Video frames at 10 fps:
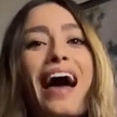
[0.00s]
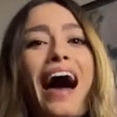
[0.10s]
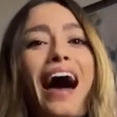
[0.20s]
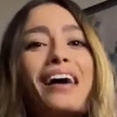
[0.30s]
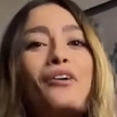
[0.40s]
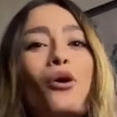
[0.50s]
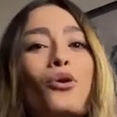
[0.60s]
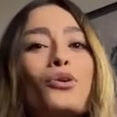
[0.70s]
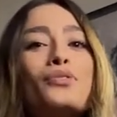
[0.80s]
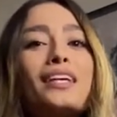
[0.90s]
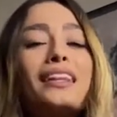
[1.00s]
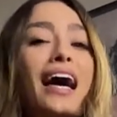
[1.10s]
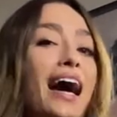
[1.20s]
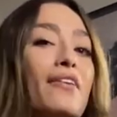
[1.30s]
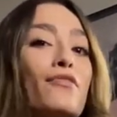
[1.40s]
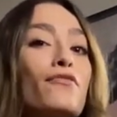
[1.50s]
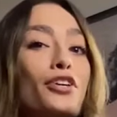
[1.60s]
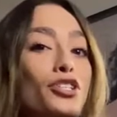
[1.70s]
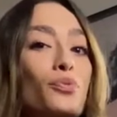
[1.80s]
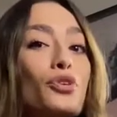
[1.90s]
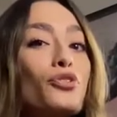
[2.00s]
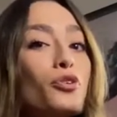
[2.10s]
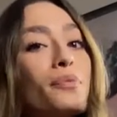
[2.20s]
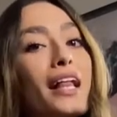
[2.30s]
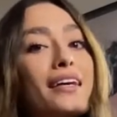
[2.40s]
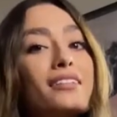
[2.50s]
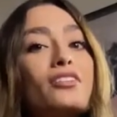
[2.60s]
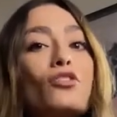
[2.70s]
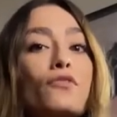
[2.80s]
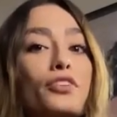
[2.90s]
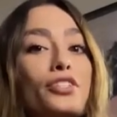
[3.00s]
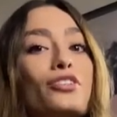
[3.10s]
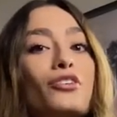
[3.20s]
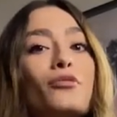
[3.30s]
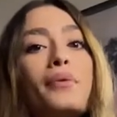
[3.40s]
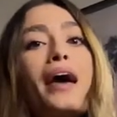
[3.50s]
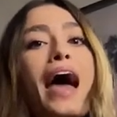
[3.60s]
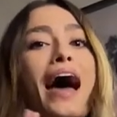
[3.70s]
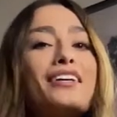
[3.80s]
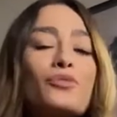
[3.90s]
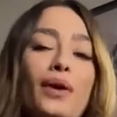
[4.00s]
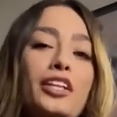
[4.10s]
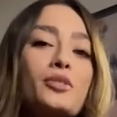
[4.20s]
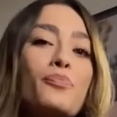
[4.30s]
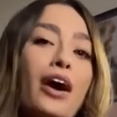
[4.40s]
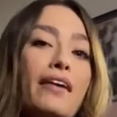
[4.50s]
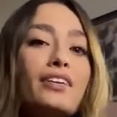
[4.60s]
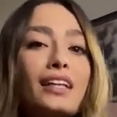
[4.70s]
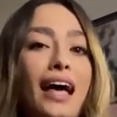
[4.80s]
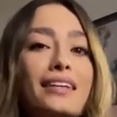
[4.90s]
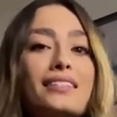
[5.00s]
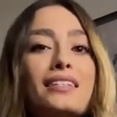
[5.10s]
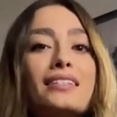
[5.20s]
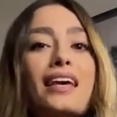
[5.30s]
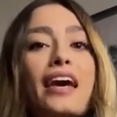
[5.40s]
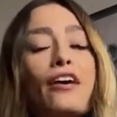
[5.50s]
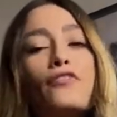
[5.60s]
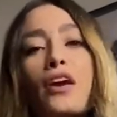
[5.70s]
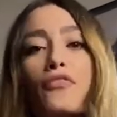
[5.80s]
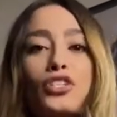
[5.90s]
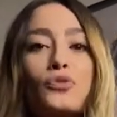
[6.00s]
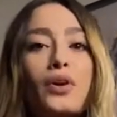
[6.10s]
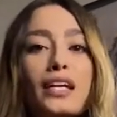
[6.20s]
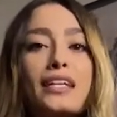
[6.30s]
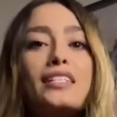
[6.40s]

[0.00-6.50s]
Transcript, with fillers: I hold live virtual group classes over Zoom as well as private classes. If you ever just want to get